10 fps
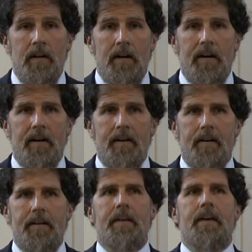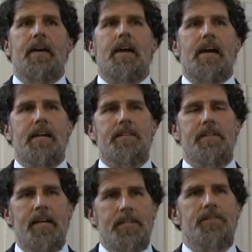And
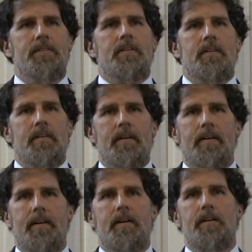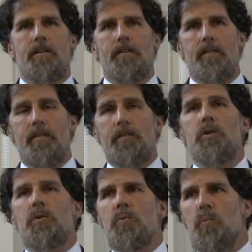yet,
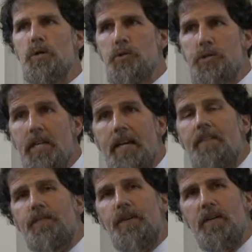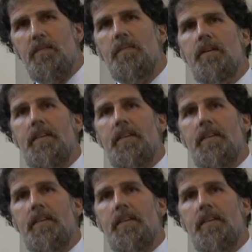when you see that film,